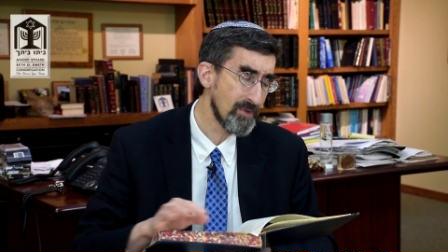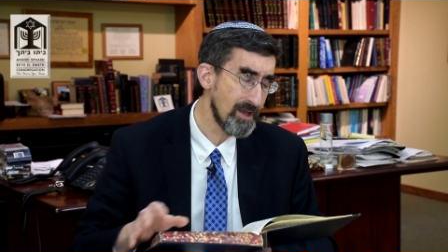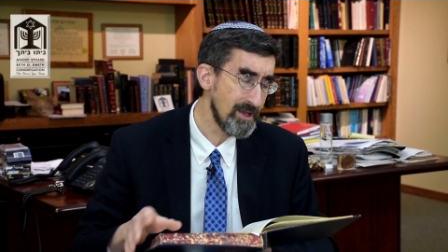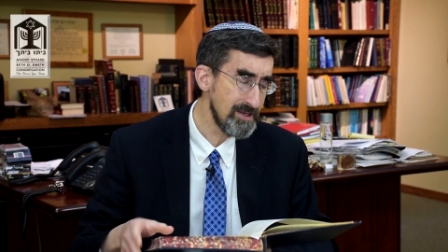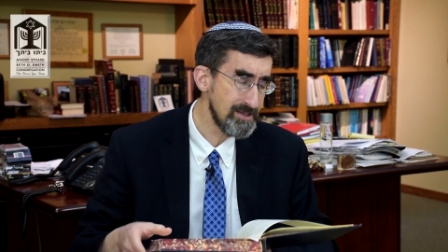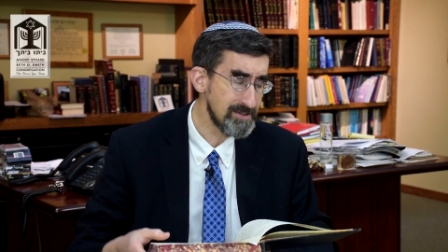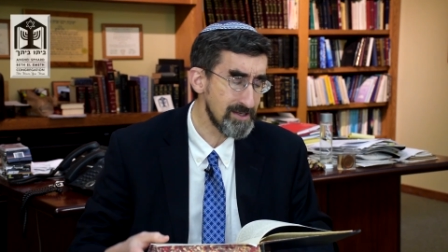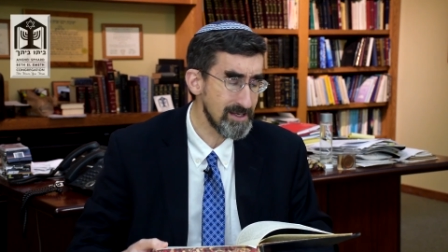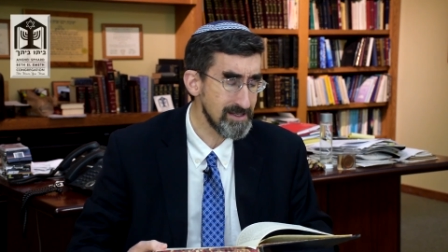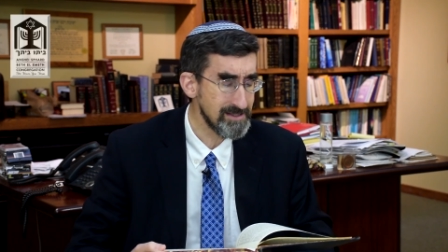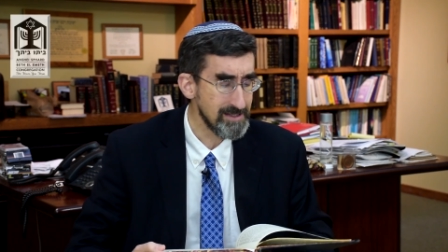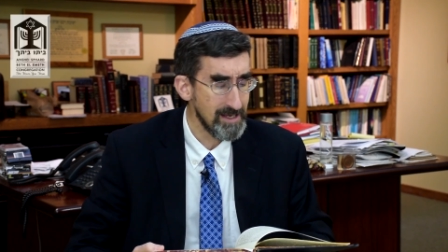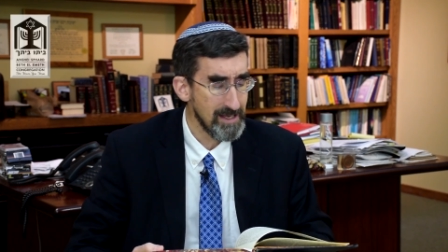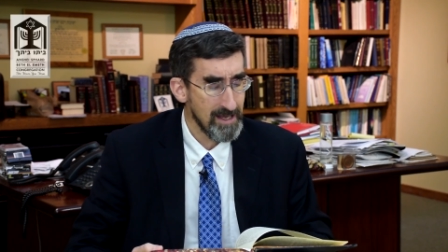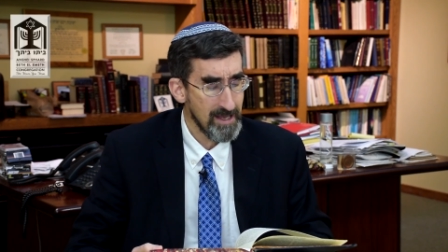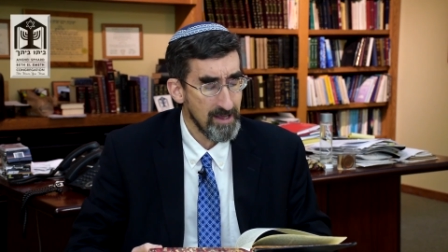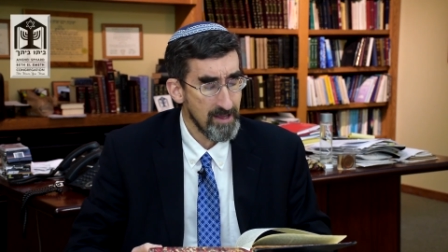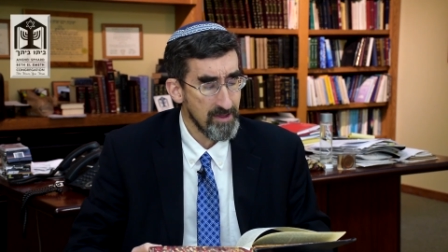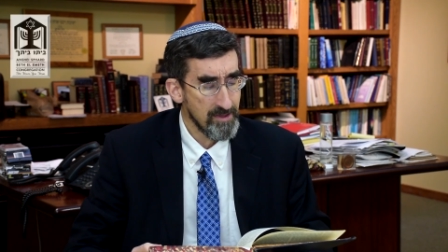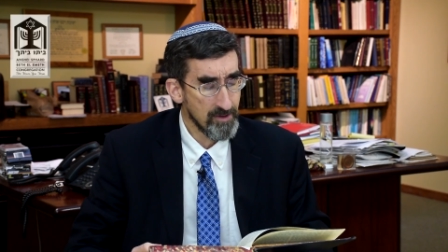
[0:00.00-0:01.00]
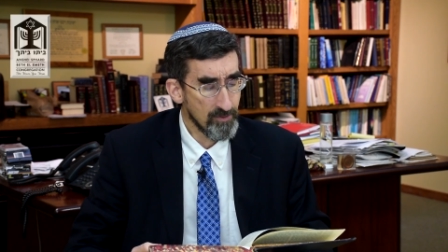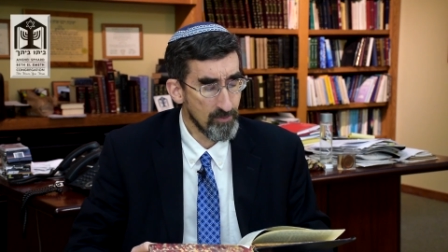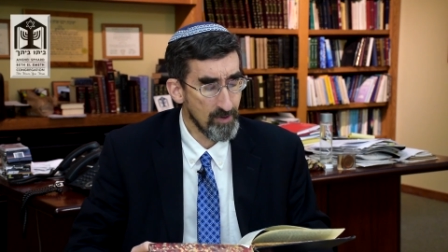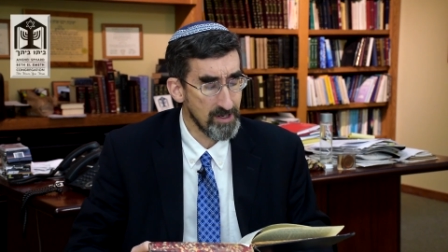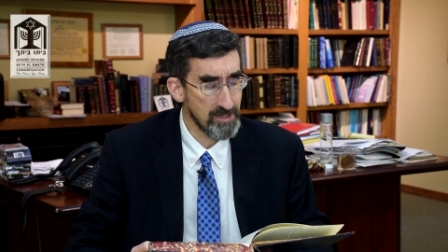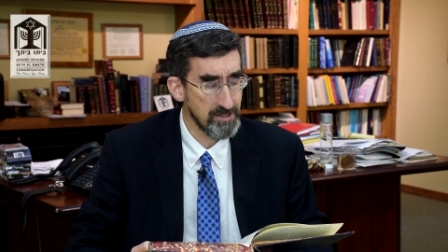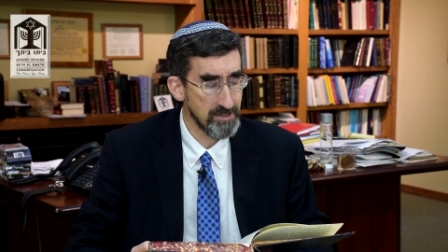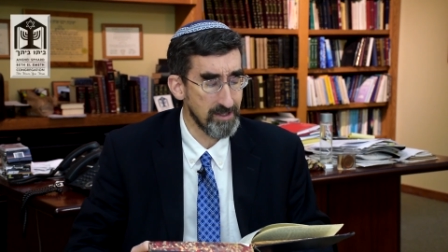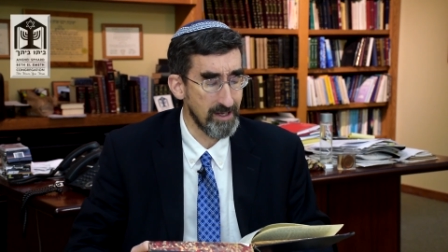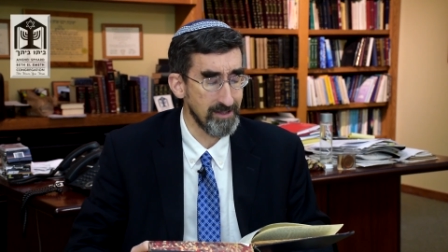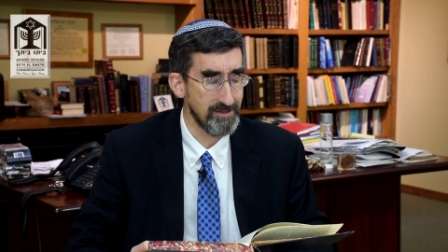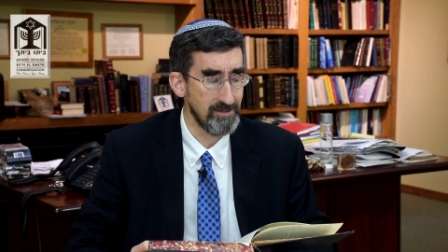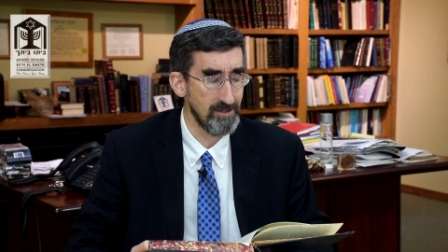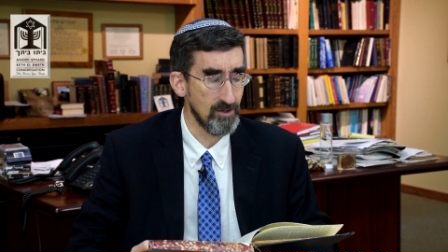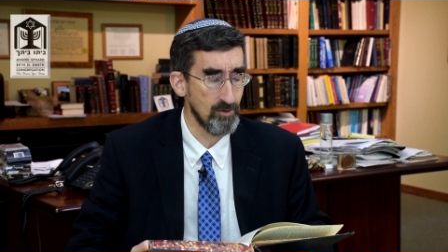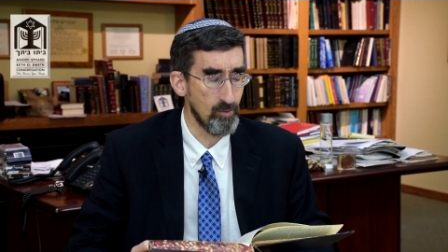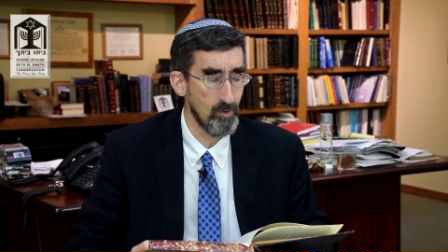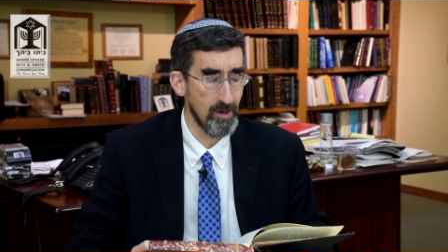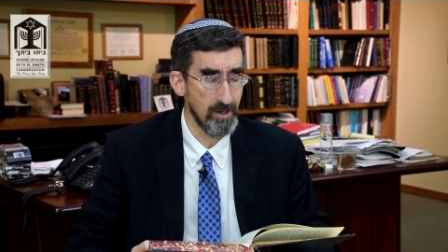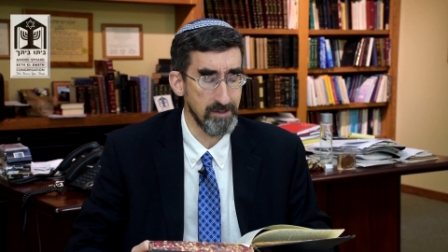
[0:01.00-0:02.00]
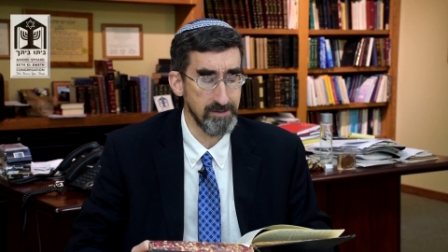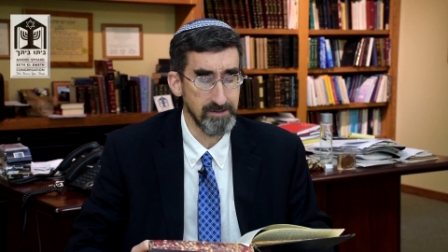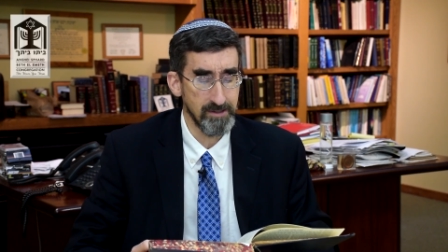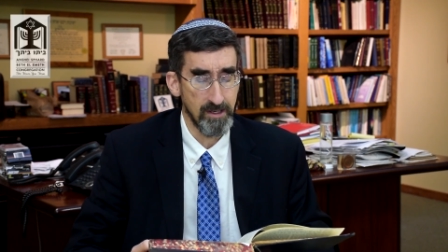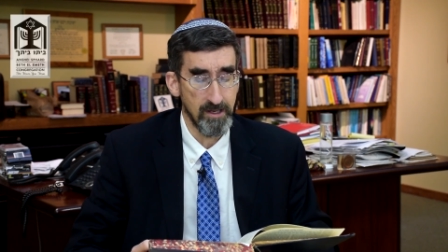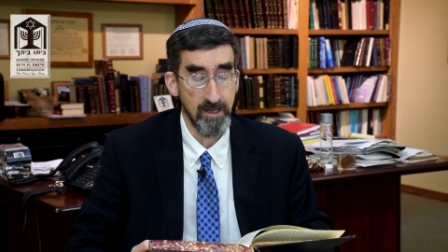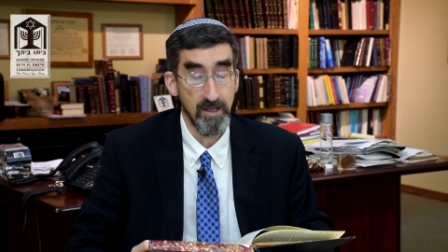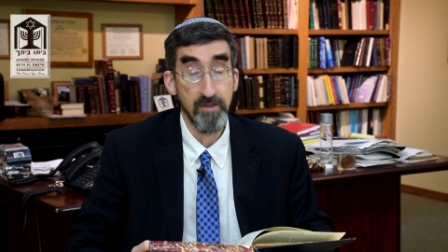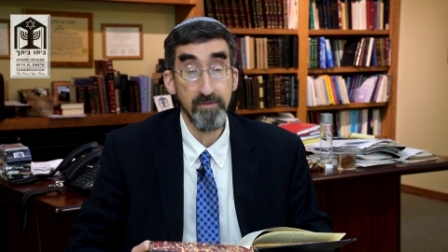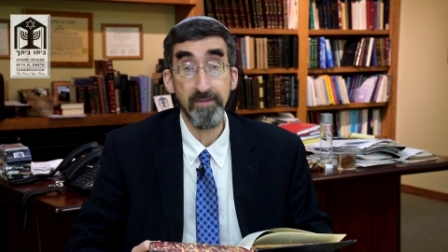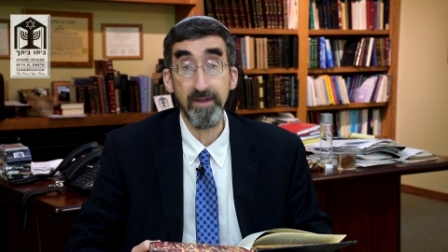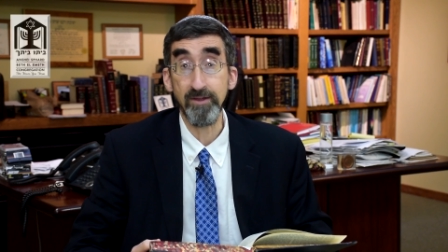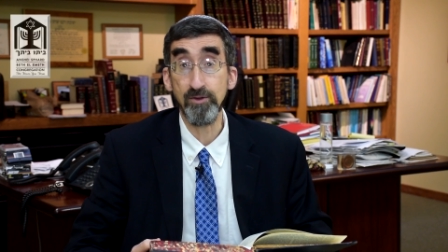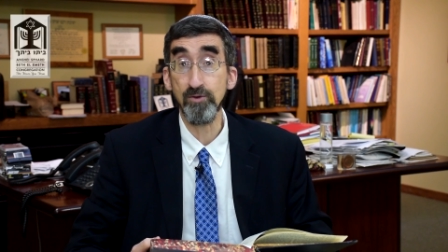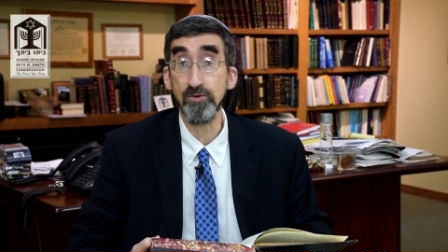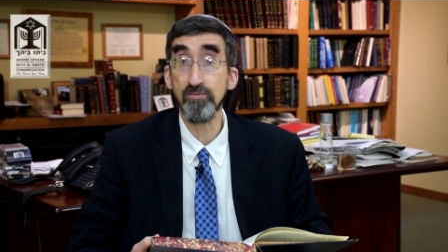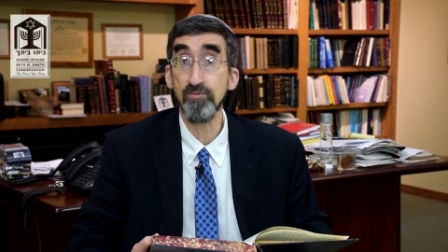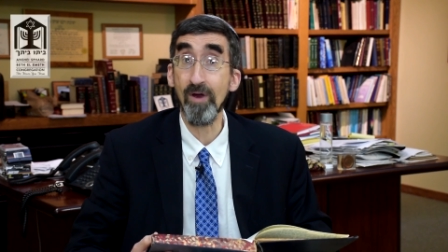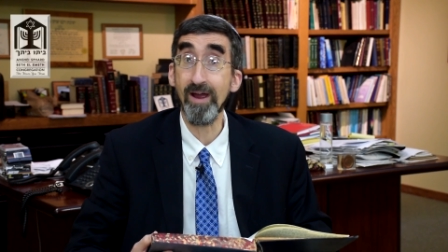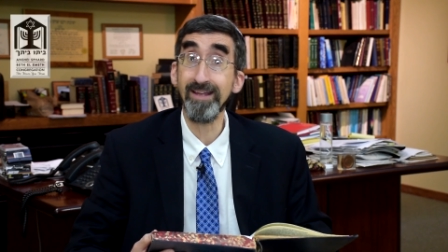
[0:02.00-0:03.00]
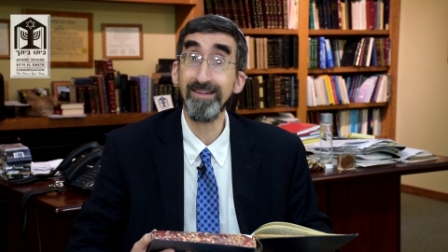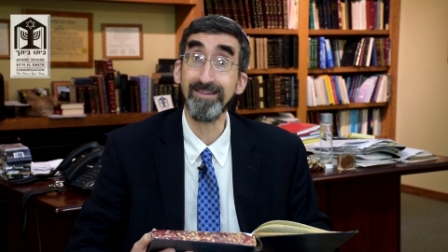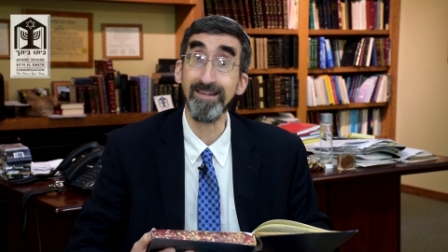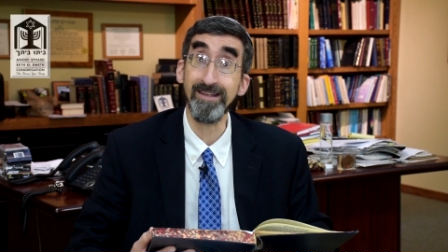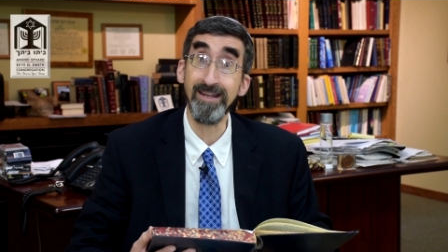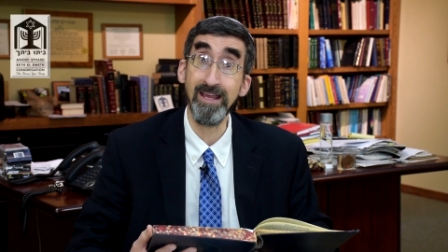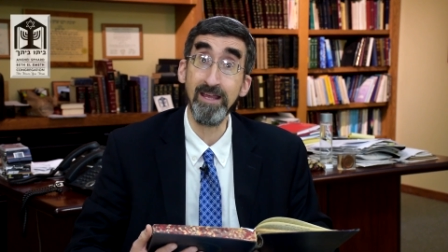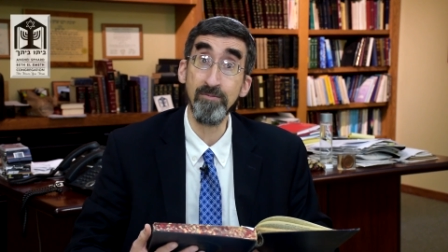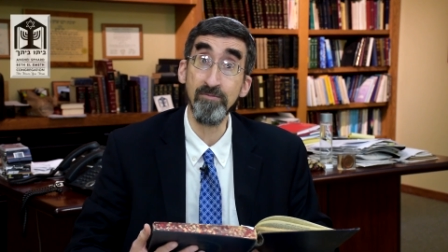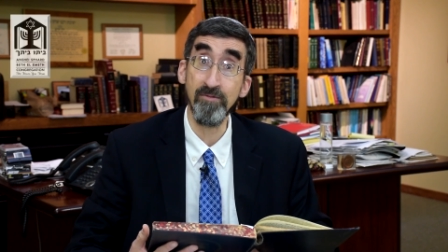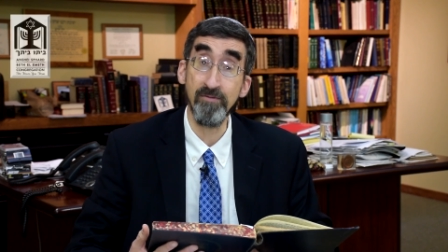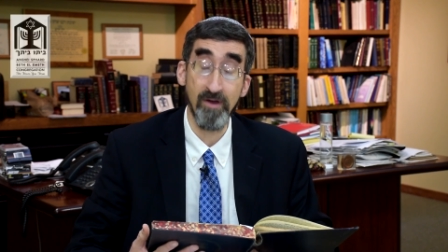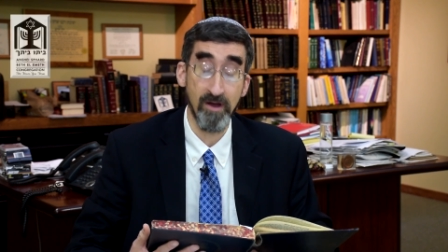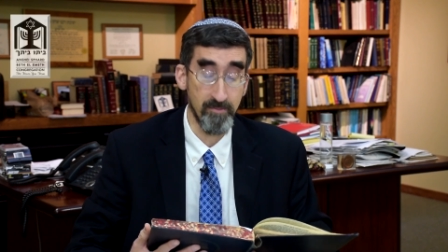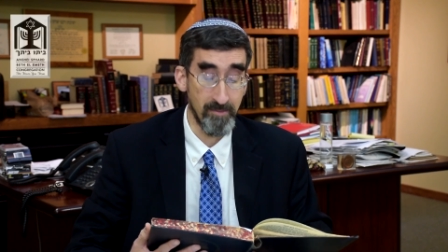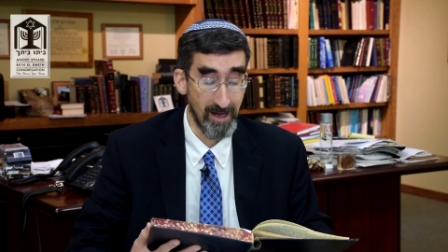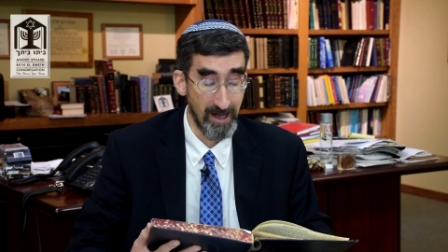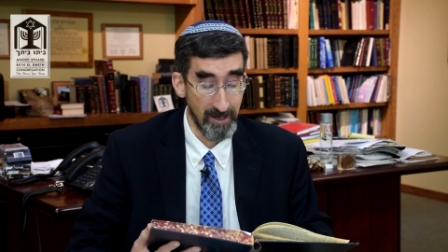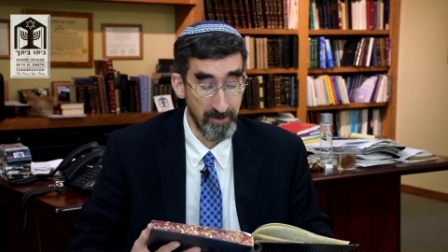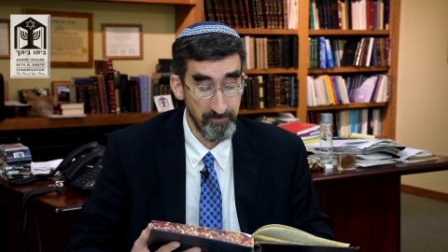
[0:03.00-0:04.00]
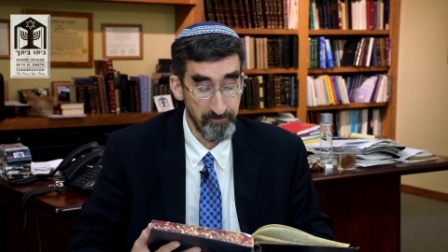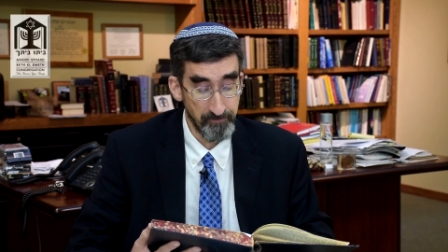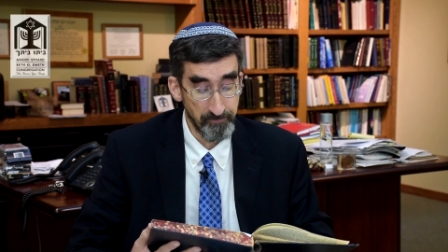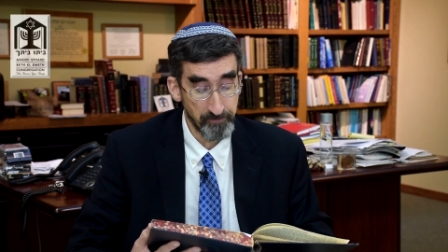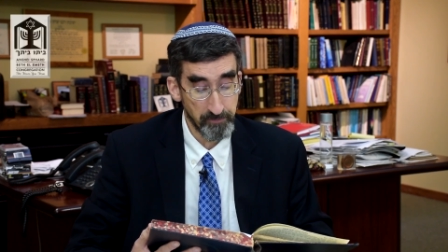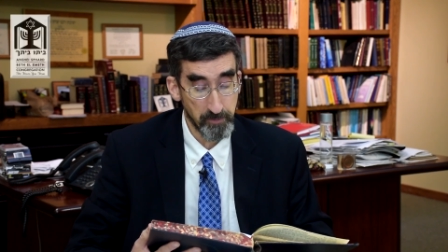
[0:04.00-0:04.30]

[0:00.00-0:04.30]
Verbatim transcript: He says the original idea was that you'd write the name of Haman